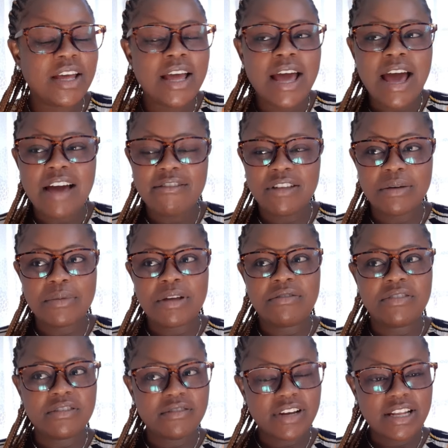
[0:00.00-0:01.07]
having my
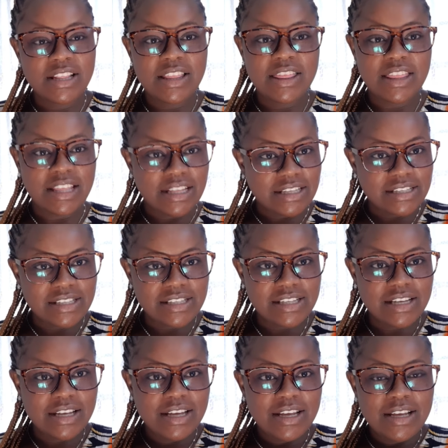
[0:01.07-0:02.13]
favorite things.
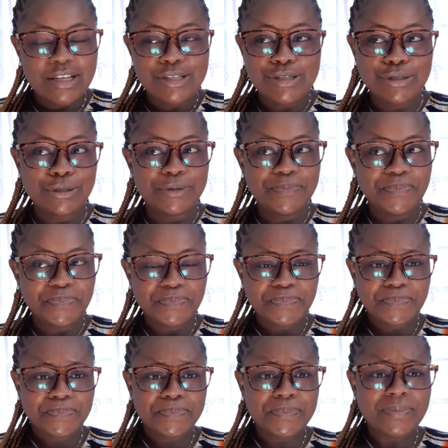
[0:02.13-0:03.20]
So
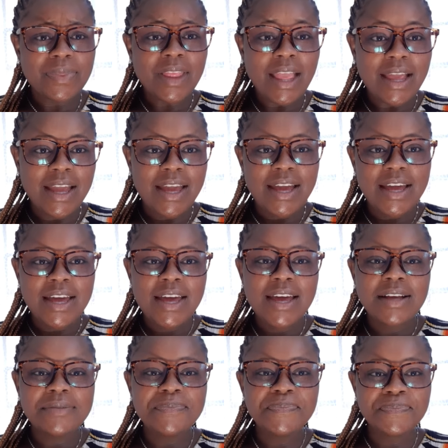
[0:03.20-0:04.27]

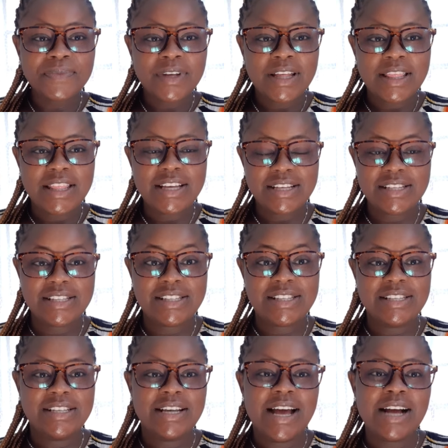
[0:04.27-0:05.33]
this
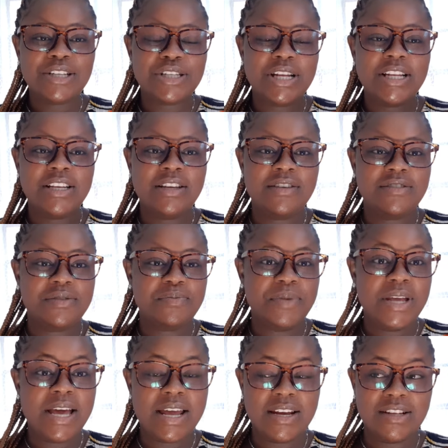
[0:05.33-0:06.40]
actually gives
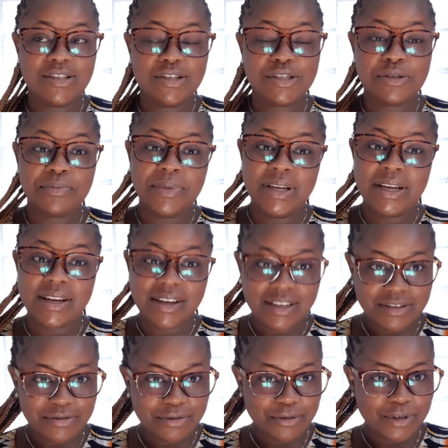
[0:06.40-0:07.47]
me a reason to be
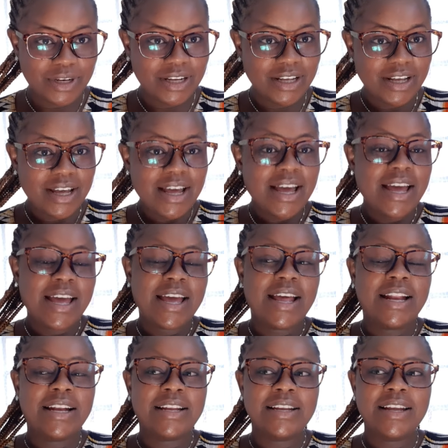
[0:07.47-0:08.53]
grateful,
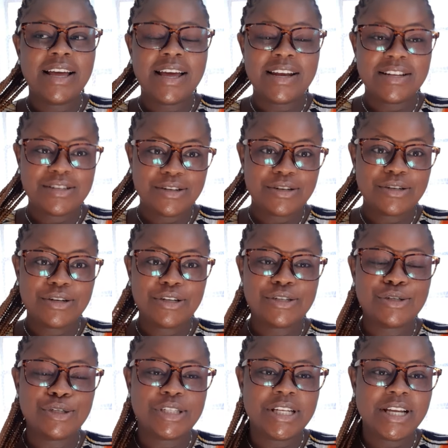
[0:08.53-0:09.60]
and a reason not
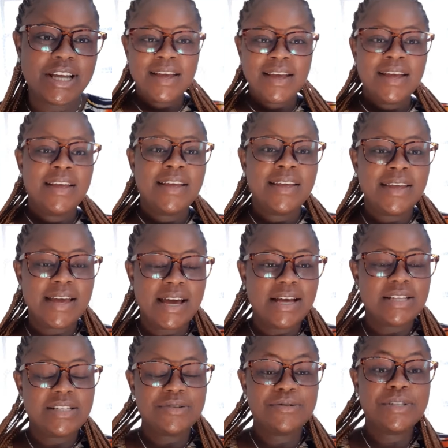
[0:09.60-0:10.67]
to take,
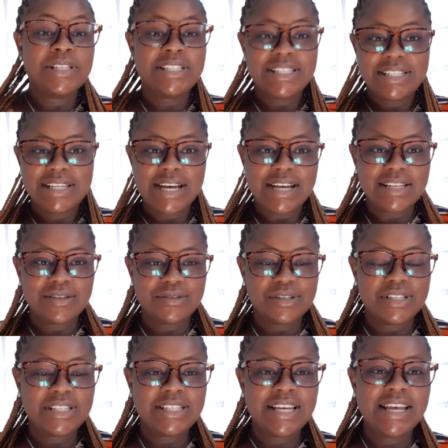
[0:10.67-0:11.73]
as I
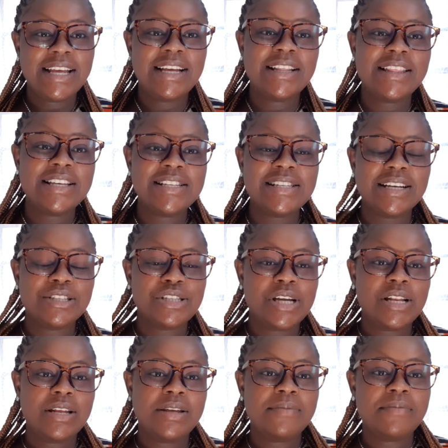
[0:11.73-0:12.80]
was saying, this
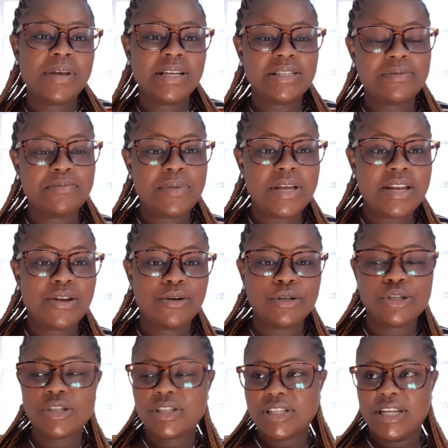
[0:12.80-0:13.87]
actually makes me
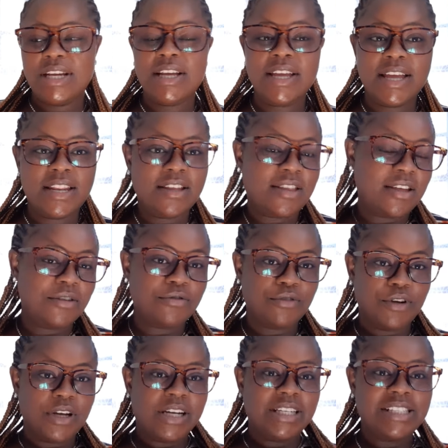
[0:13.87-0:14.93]
not take anything for
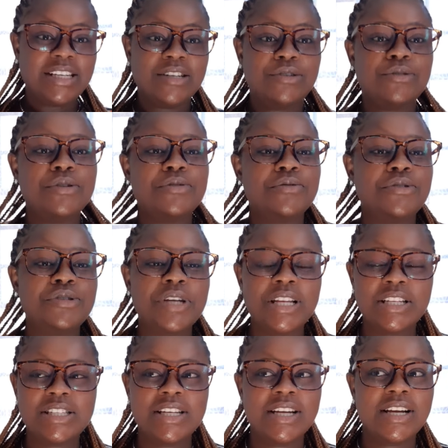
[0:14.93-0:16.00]
granted, because we
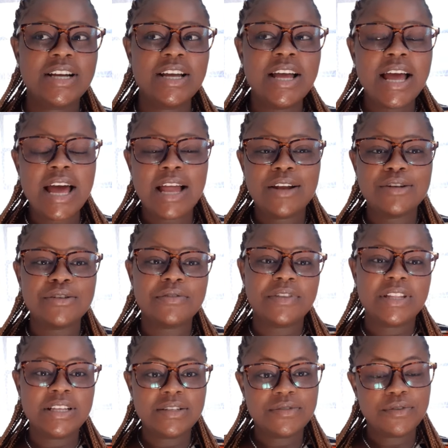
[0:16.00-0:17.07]
usually take a lot of
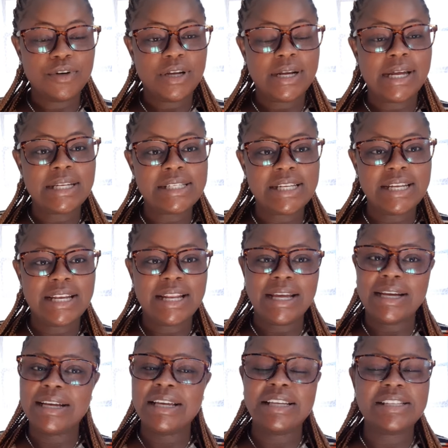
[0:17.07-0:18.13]
things for granted,
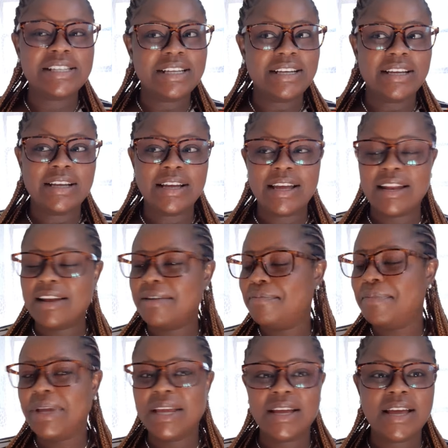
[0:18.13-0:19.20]
like eating and
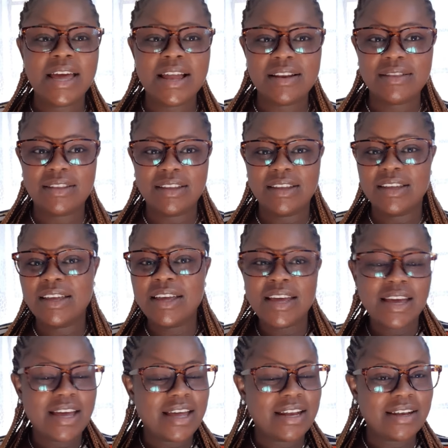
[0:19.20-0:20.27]
being healthy
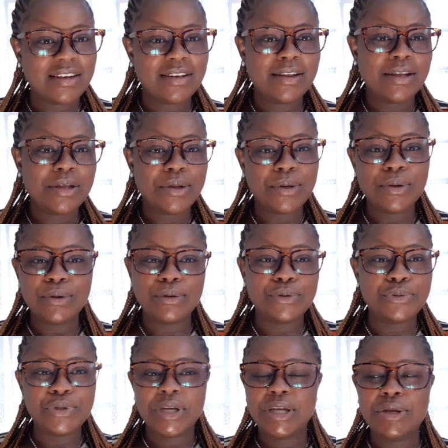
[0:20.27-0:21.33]
and
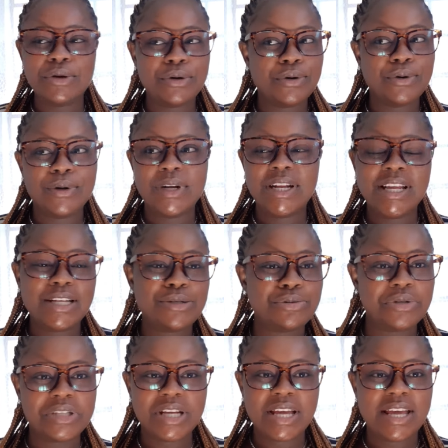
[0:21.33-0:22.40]
doing your
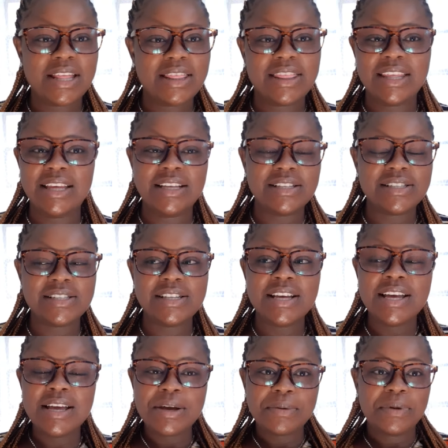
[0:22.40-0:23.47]
day-to-day things.
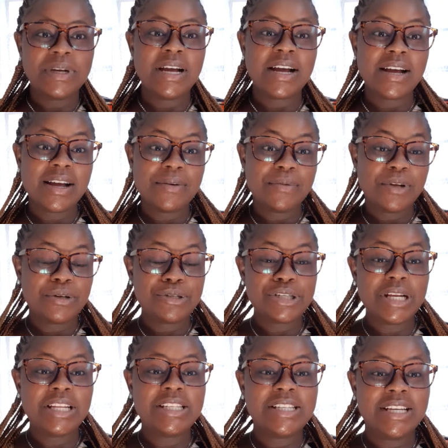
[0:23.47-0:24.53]
We
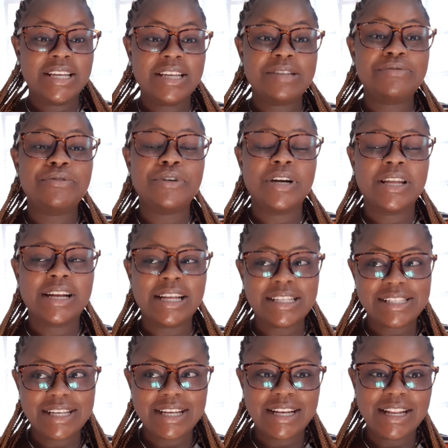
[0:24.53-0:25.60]
usually take it for
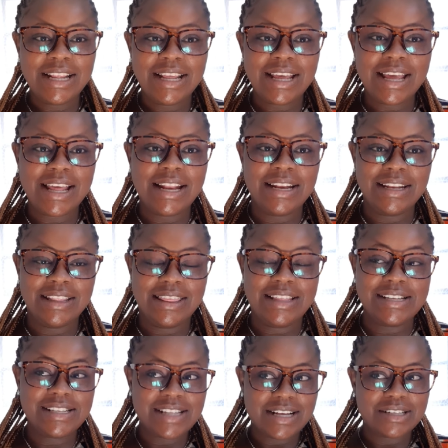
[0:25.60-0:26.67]
granted, and
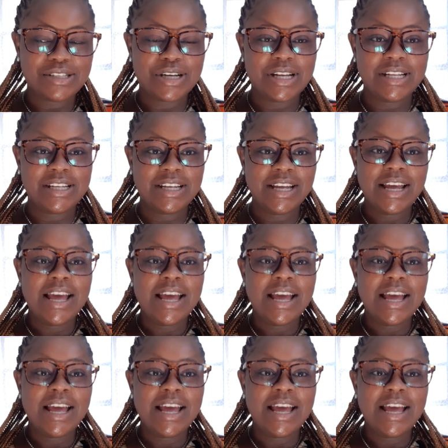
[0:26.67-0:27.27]
this actually